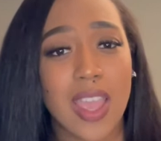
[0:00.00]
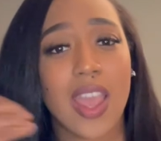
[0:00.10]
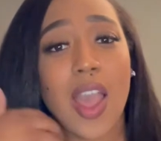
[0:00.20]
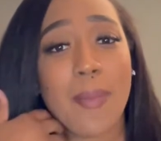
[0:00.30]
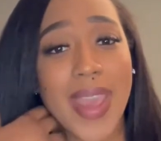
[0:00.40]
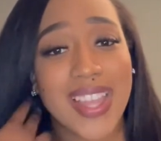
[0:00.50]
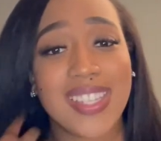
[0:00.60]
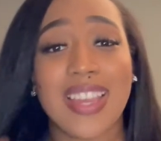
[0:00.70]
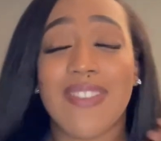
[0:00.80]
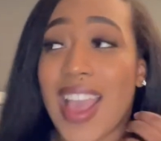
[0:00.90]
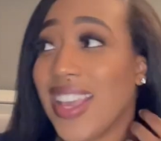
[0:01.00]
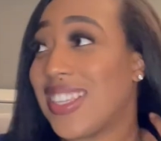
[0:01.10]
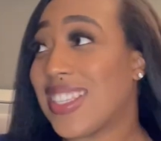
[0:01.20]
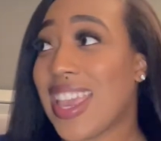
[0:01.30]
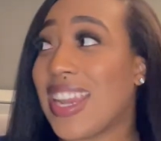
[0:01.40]
I
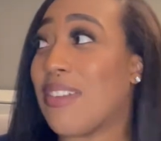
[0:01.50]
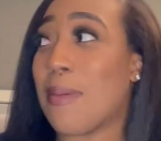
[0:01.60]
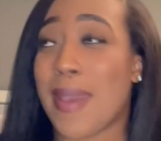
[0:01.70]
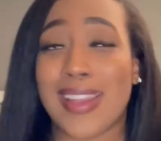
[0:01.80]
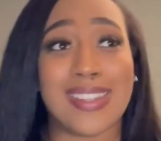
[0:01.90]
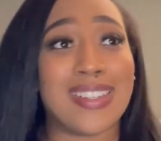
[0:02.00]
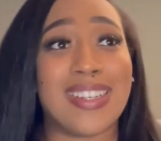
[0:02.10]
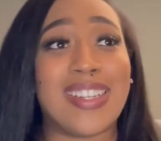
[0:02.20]
just can't even imagine